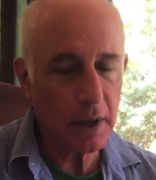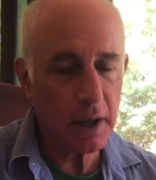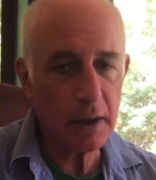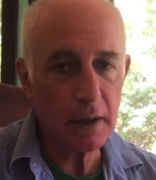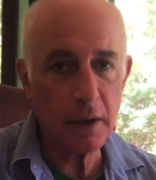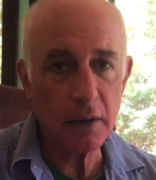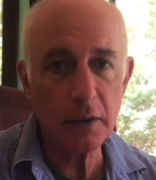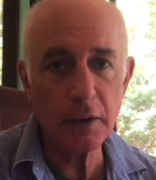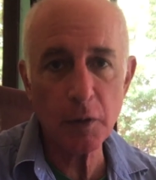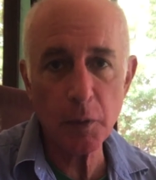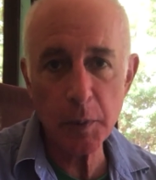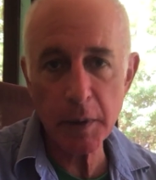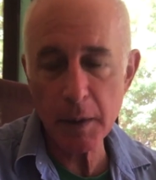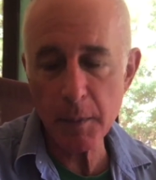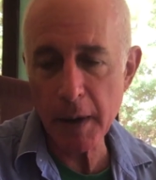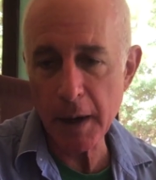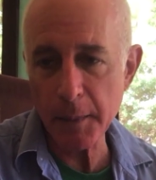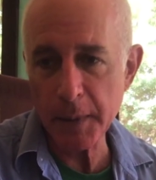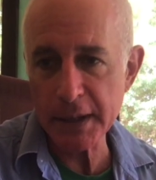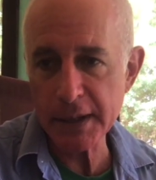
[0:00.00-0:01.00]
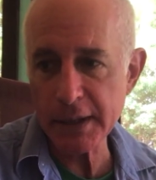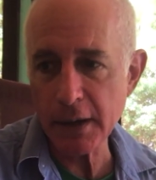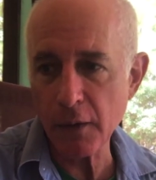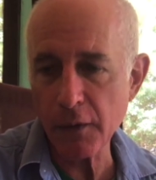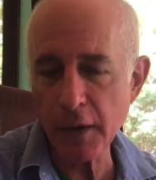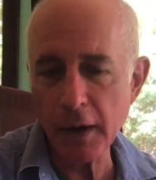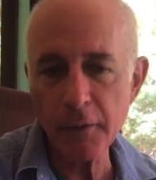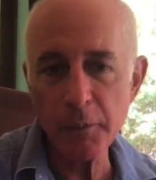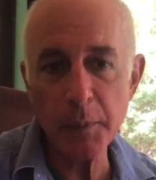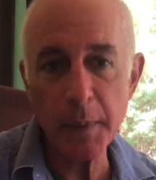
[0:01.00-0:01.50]
a little bit about
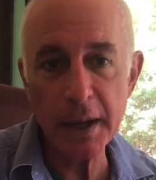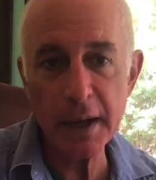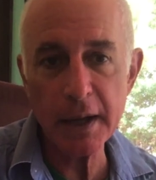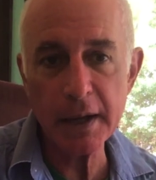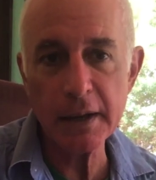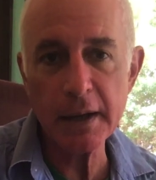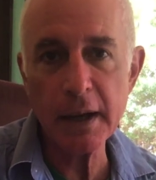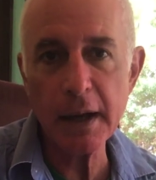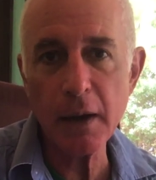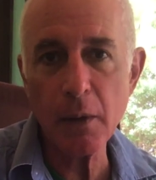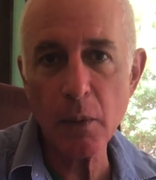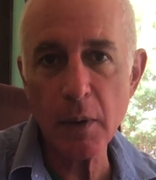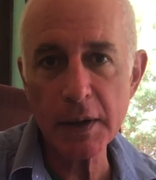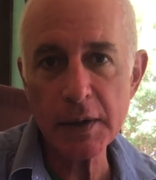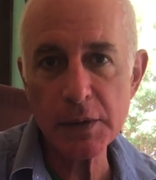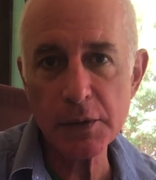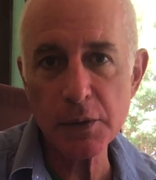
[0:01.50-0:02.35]
myself. I've been at West